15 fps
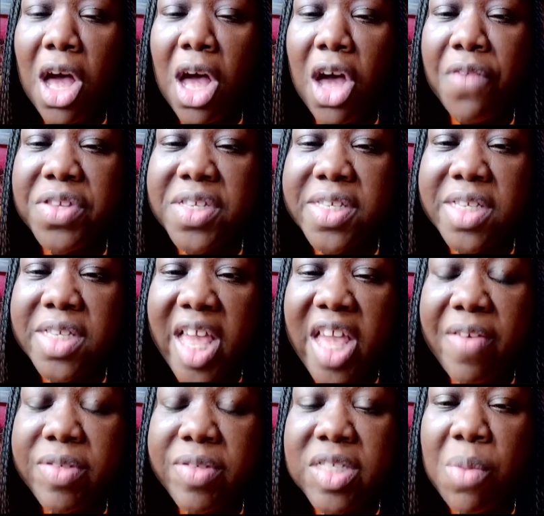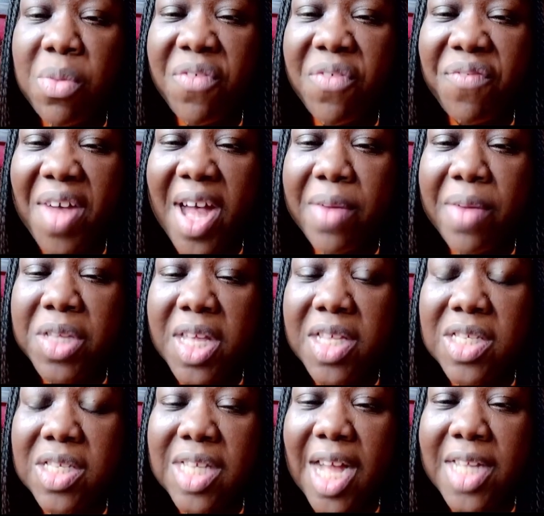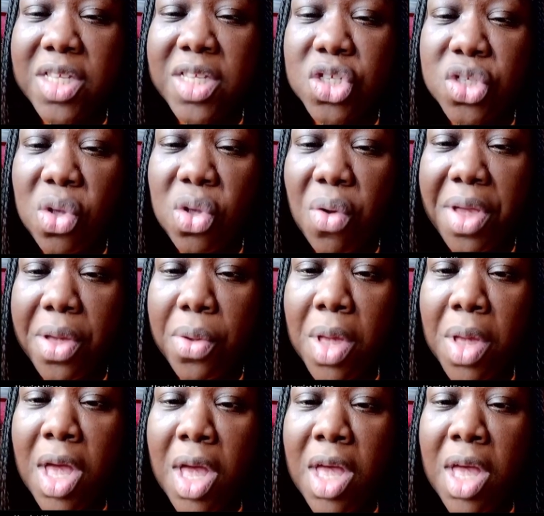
of the slaves that were found inside the soil